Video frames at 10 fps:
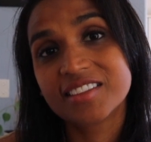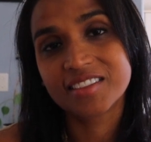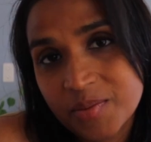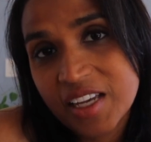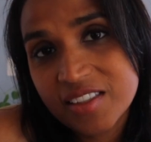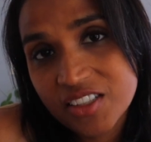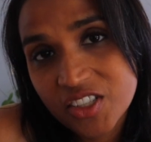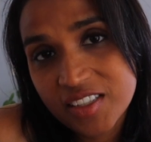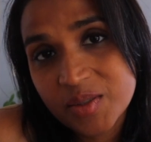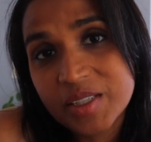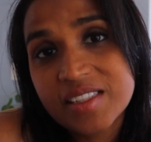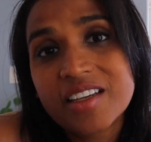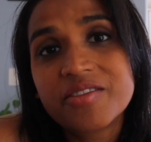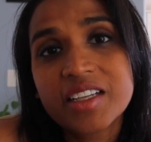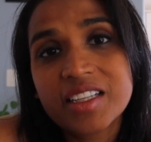This message is
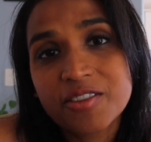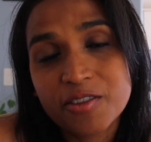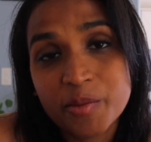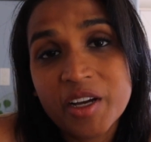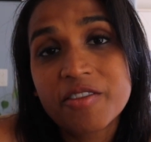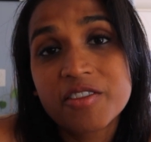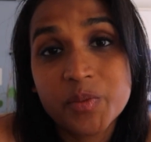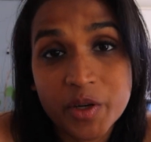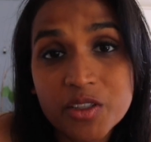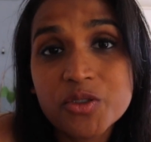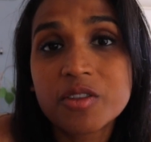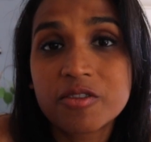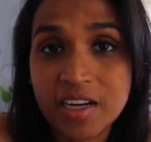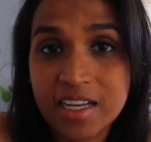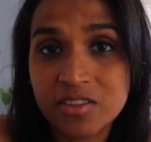specifically for my spiritual
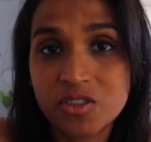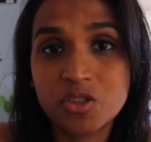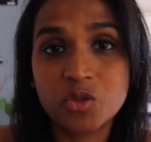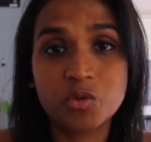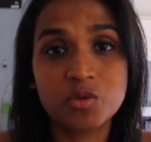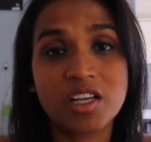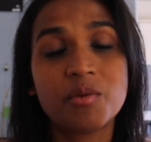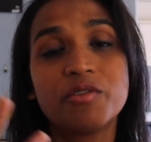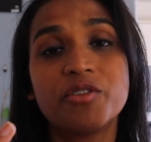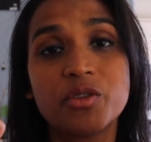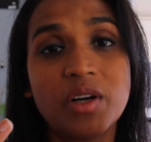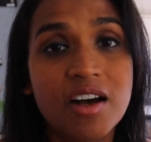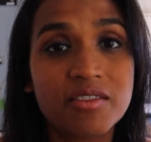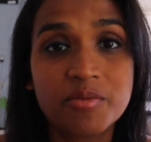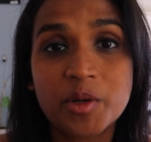friends who some of you
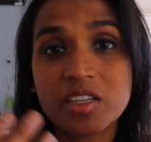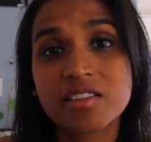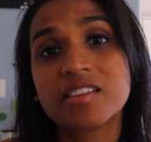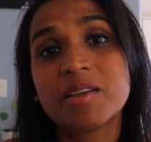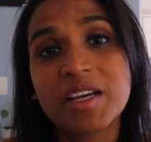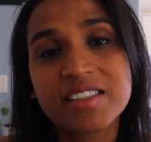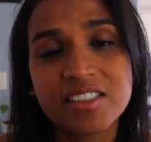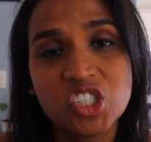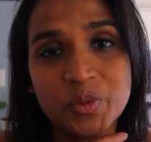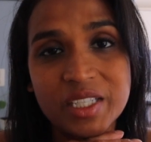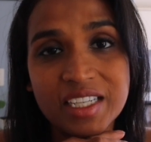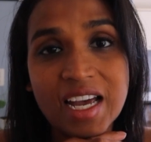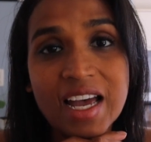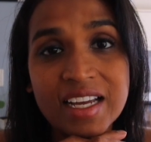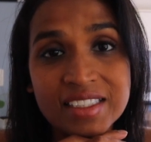have personally messaged me
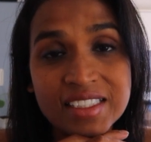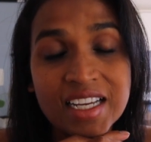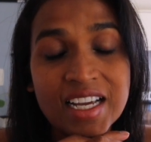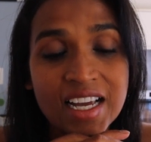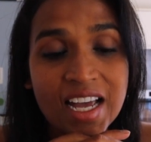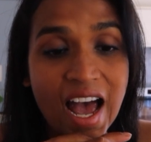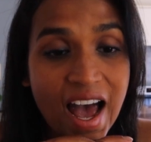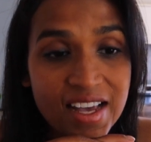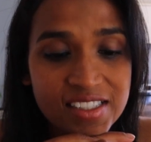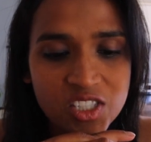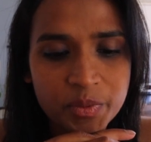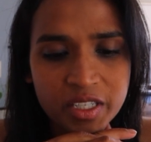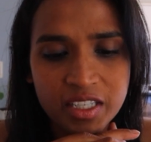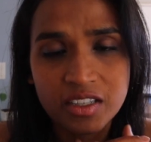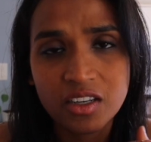and asked
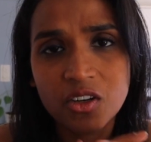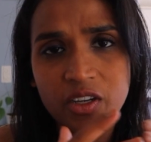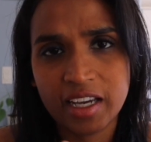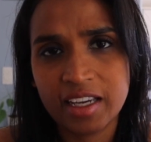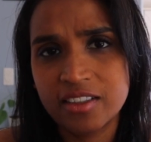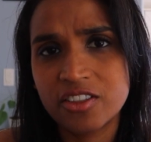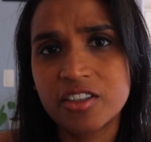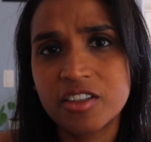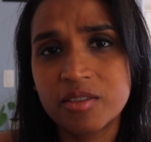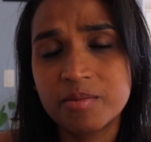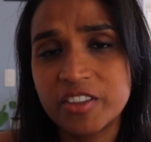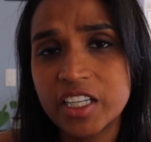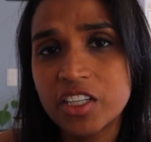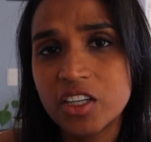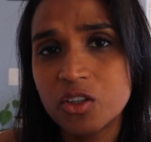me, okay, in your
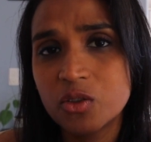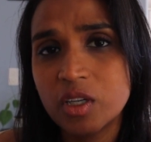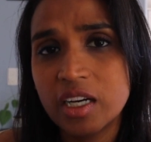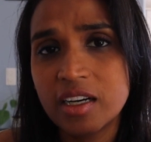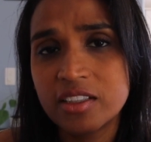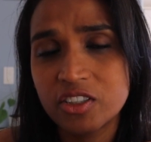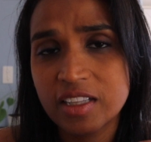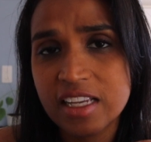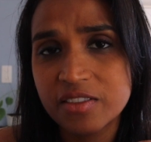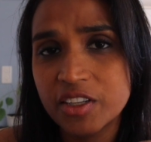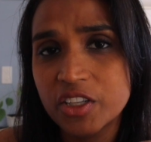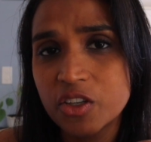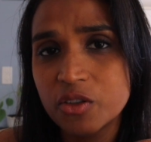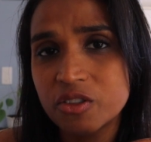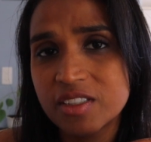video, in your last
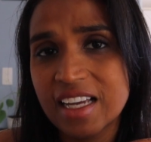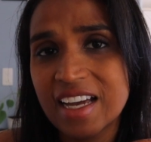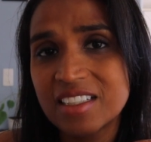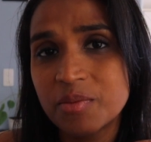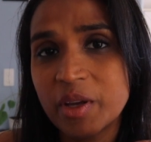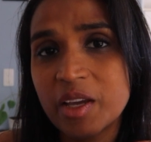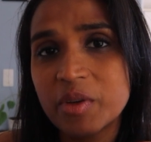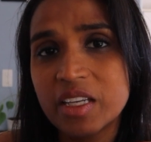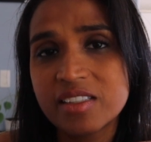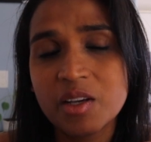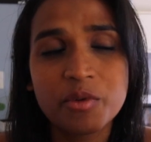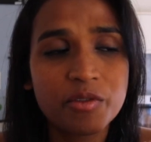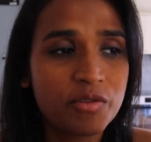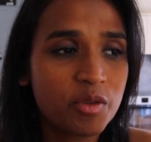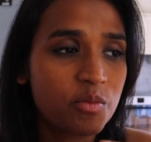video, you said maybe some
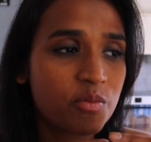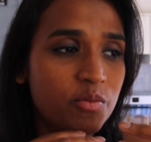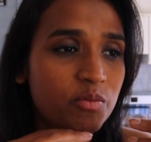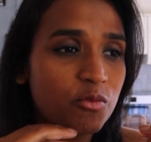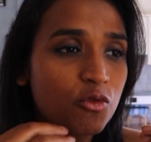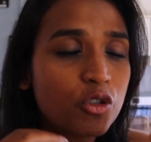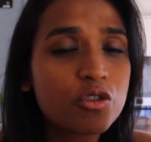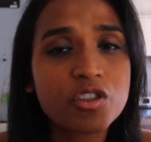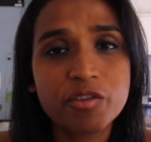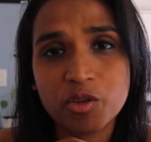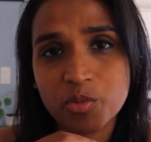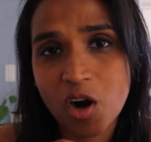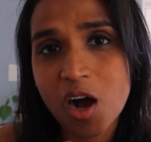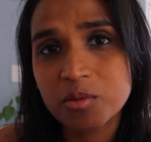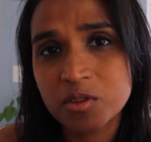of the roots of your
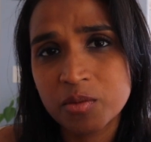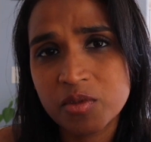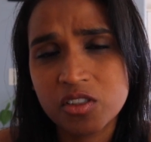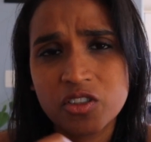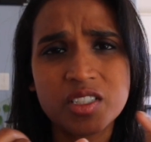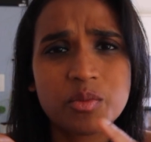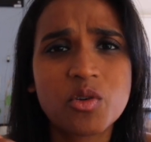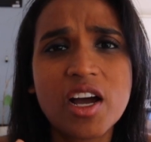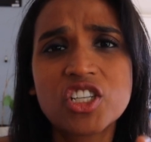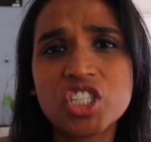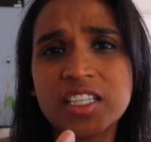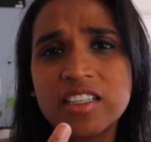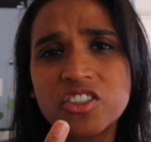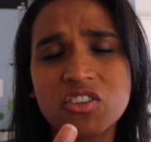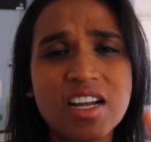problems, your
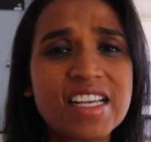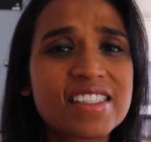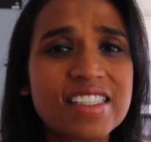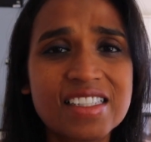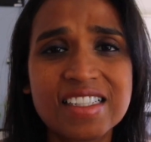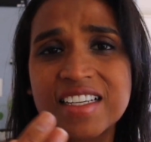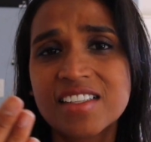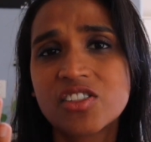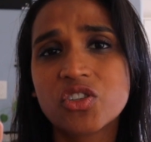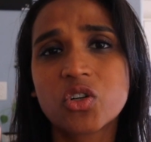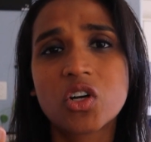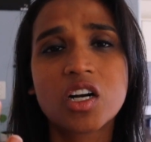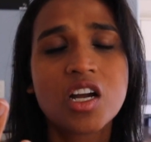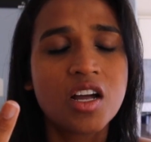depression, your restlessness, your